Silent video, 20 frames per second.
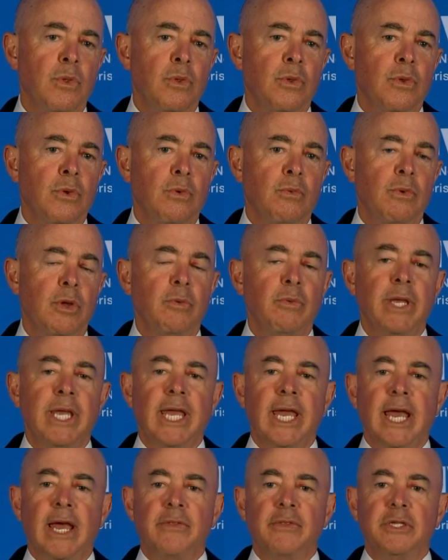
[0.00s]
When we
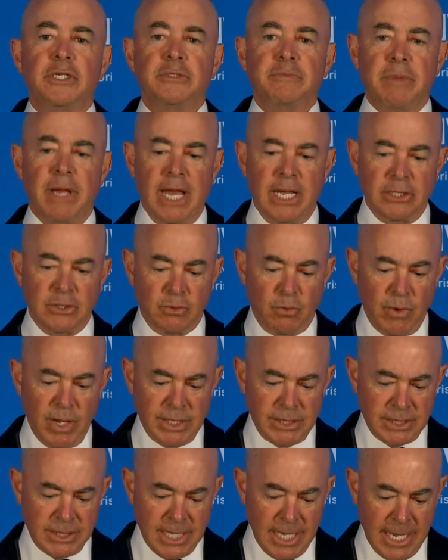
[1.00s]
had this past
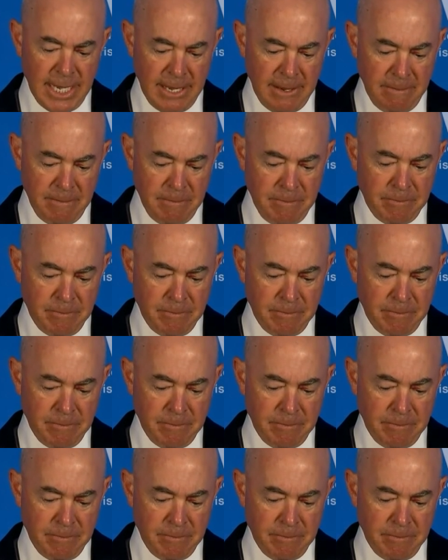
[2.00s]
Wednesday